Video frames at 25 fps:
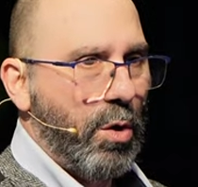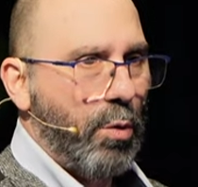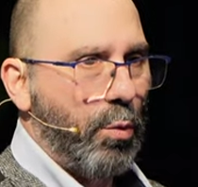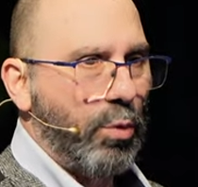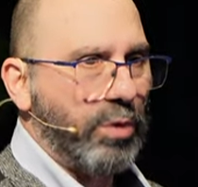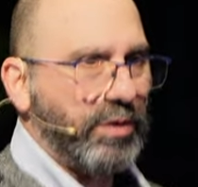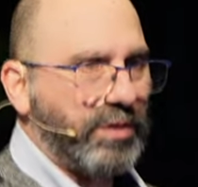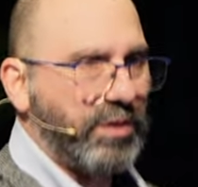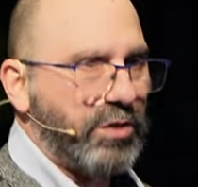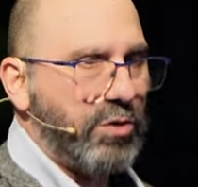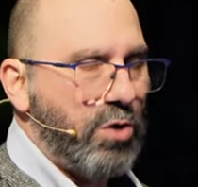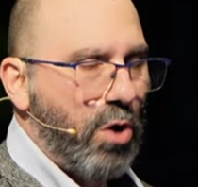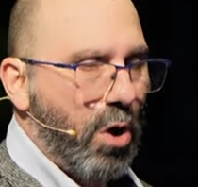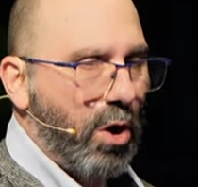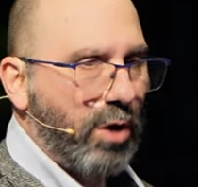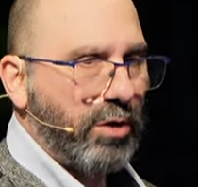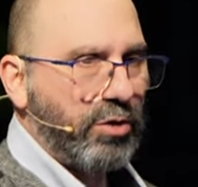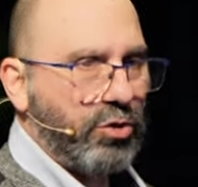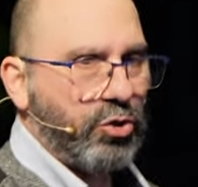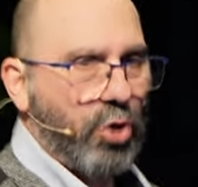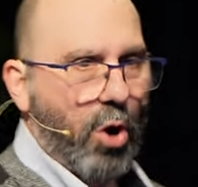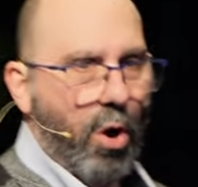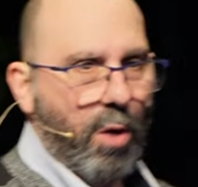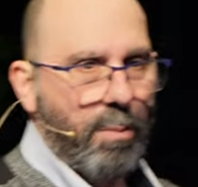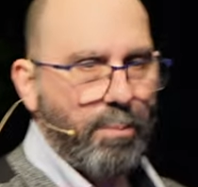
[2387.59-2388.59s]
was
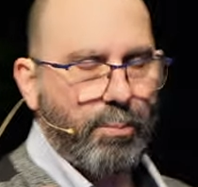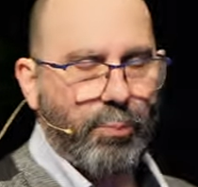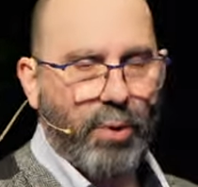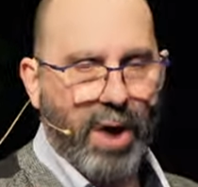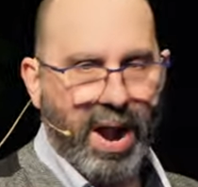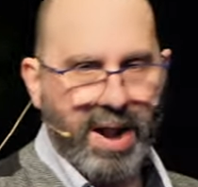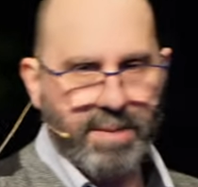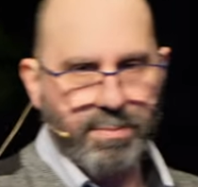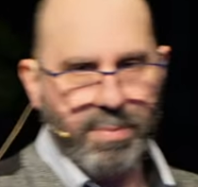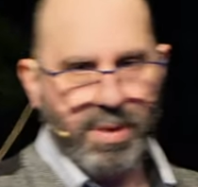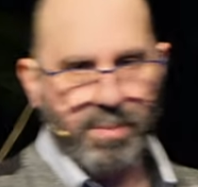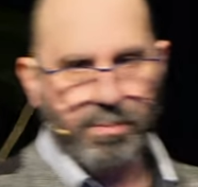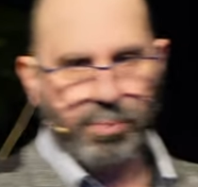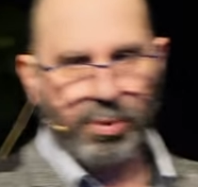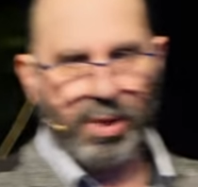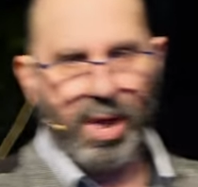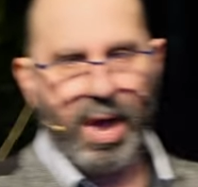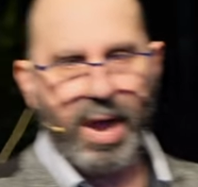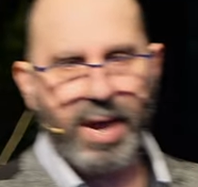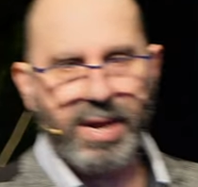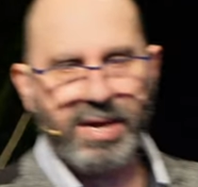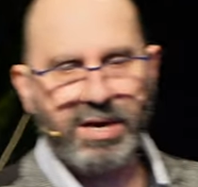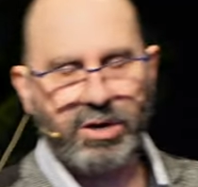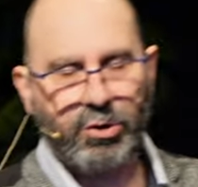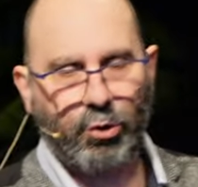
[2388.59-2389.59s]
not Don Bradman
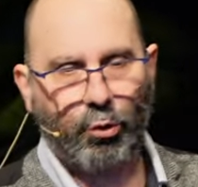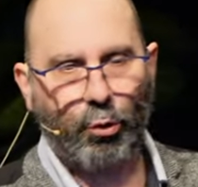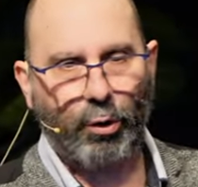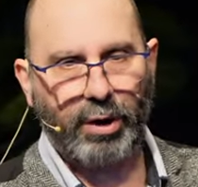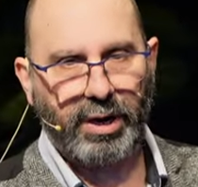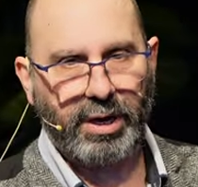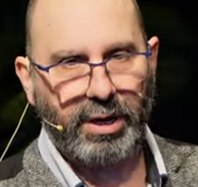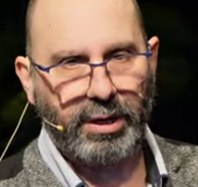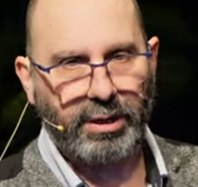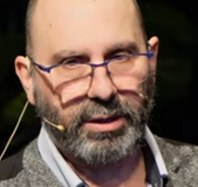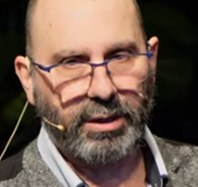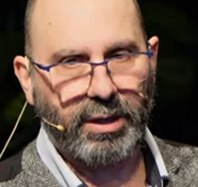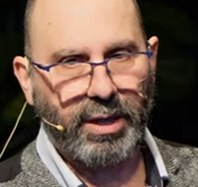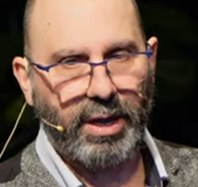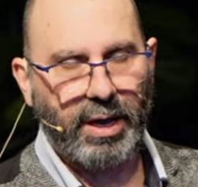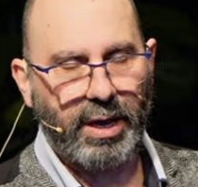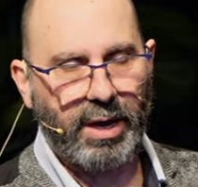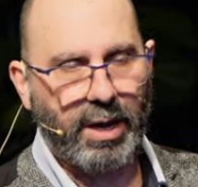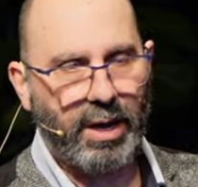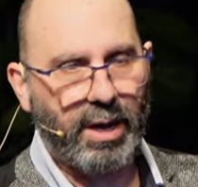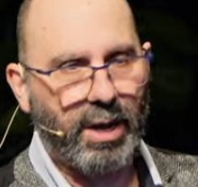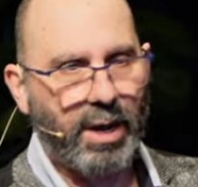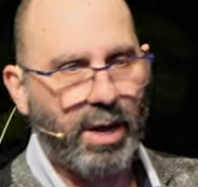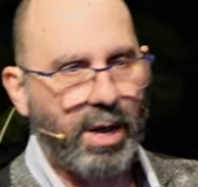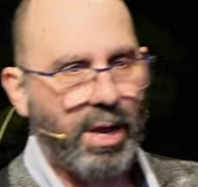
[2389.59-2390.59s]
playing cricket
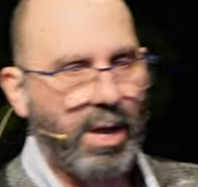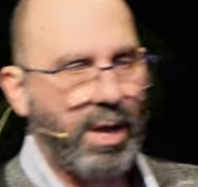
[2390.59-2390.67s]
there.